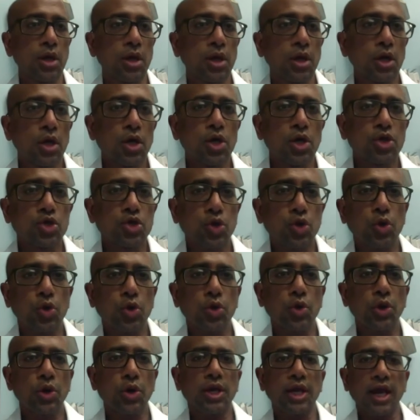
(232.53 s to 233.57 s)
So
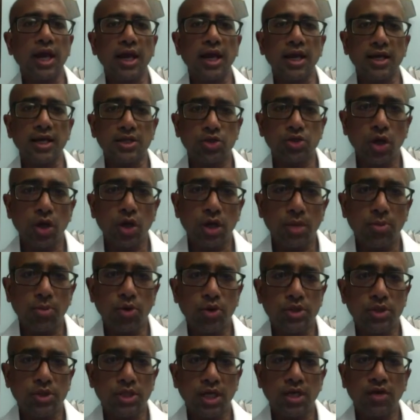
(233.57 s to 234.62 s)
AI is all about
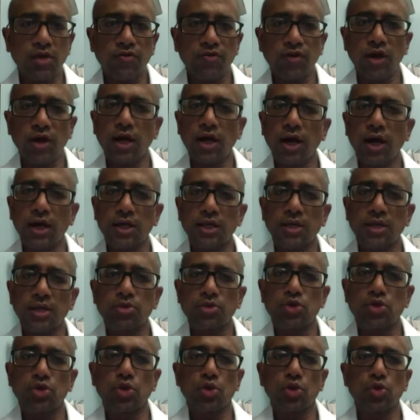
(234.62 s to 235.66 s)
set of algorithms
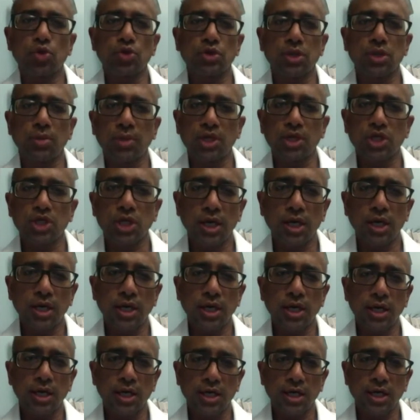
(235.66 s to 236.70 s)
to use the machine
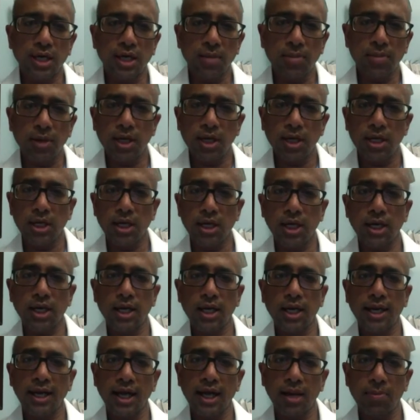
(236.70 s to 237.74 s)
learning, deep learning, and
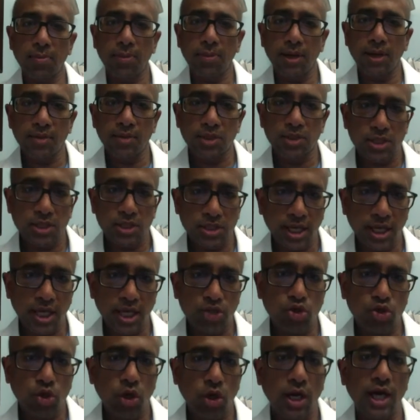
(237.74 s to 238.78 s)
NLP, which is the
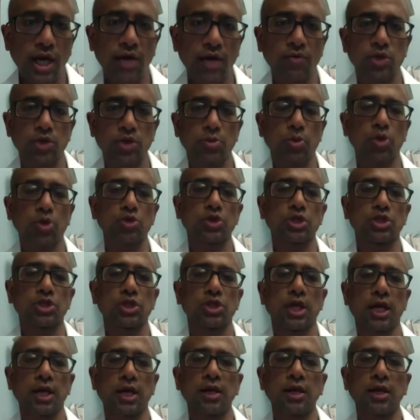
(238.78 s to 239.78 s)
natural language processing.